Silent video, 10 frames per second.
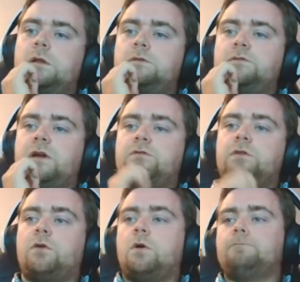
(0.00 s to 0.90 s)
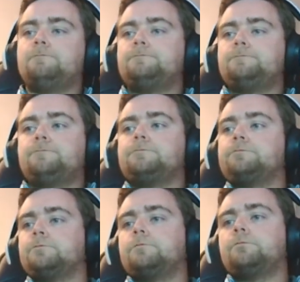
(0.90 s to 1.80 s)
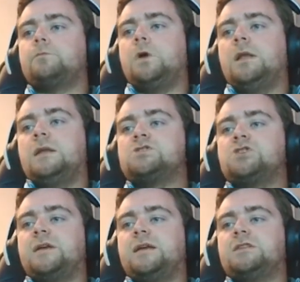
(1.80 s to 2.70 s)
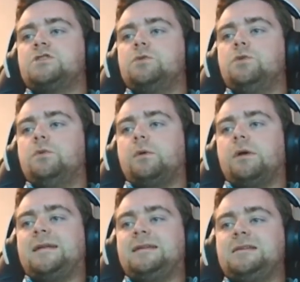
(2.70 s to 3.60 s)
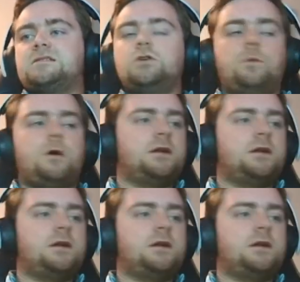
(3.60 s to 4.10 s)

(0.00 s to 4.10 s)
5 in a row. Alright, let's try and get at least two birdies